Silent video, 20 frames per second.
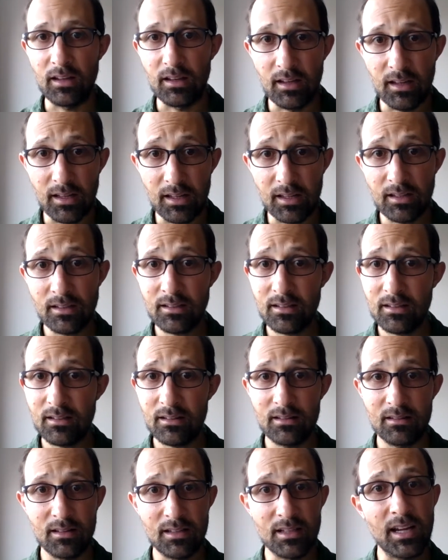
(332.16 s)
in
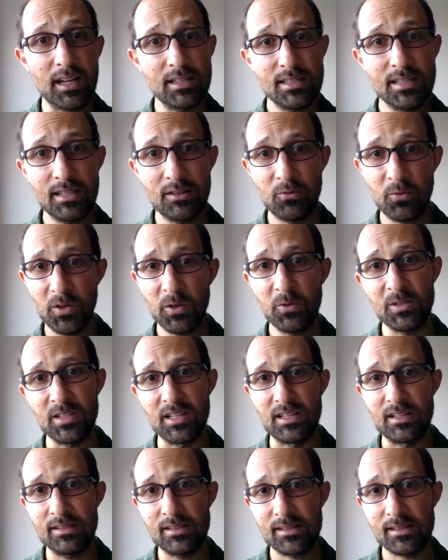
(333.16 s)
the
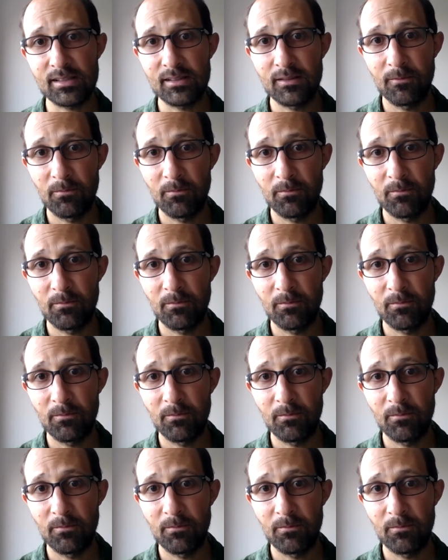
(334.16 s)
1950s,